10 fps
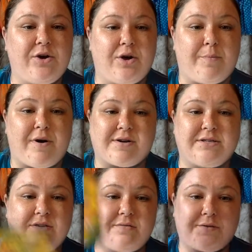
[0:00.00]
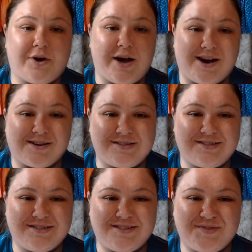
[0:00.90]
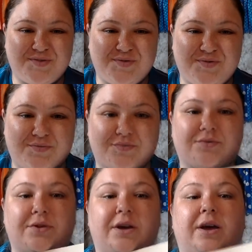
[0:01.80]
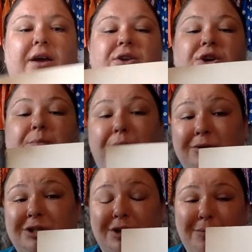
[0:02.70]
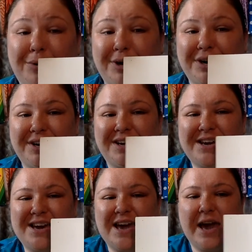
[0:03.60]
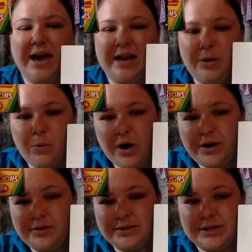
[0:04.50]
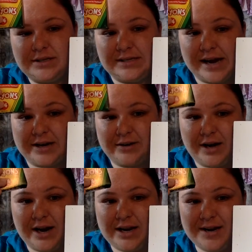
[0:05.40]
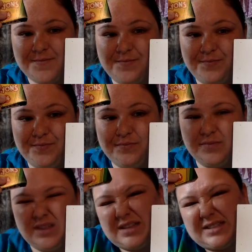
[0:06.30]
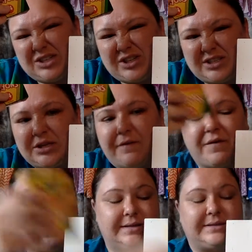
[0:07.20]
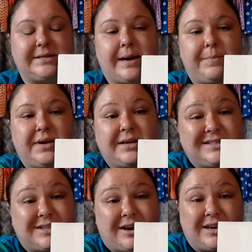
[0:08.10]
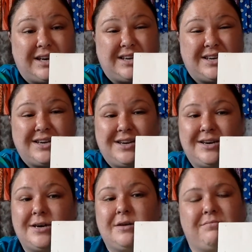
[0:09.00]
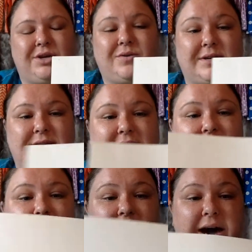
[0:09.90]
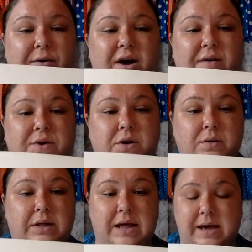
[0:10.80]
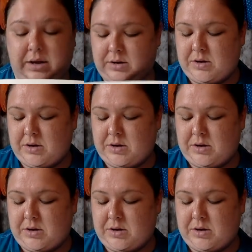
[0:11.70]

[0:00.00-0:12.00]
your box of crayons and your poster board, and I want you to decorate it. This is just a fun step. It's not needed, but you can decorate it however you would like,